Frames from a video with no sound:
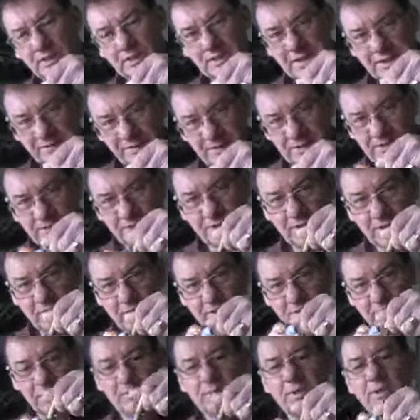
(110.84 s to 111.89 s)
Now that's the
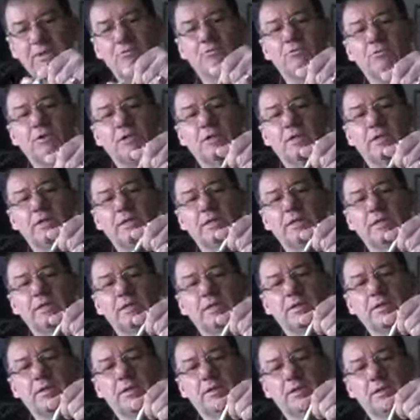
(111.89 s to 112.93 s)
only bit really
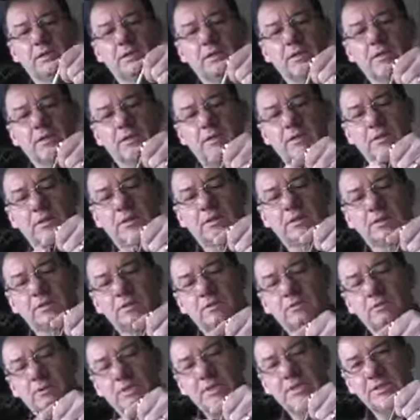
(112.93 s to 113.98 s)

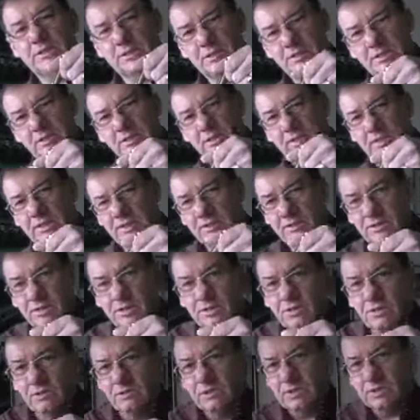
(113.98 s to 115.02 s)
you need to clean. As
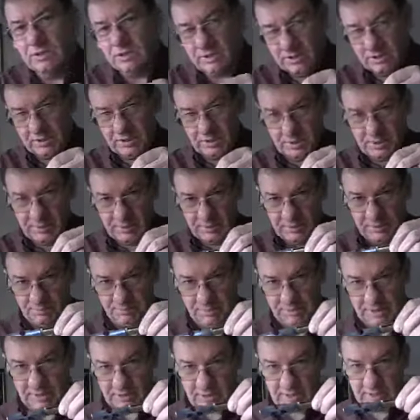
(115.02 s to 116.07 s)
you can see, it's a
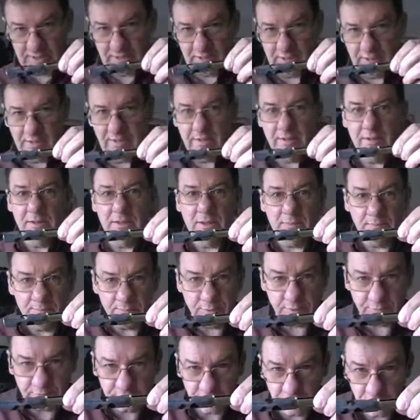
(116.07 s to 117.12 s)
bit like a lump
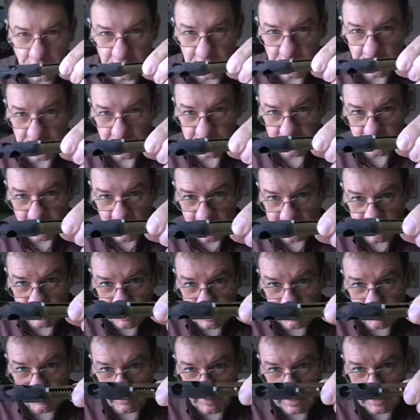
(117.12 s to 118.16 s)
of cheese. My
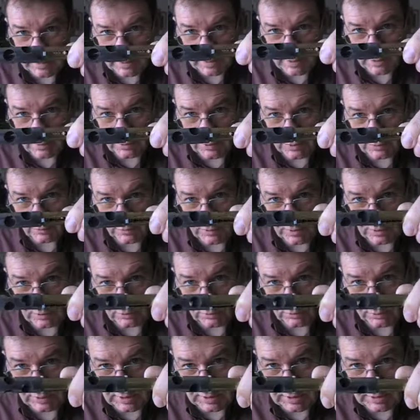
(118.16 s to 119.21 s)
valve has loads of
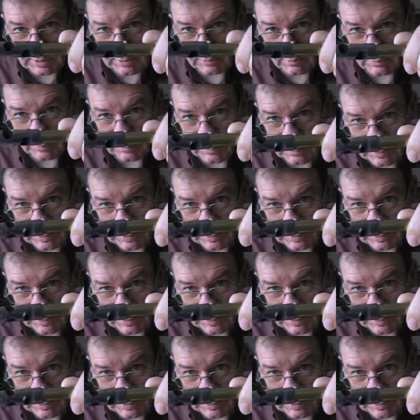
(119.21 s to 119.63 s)
holes in it.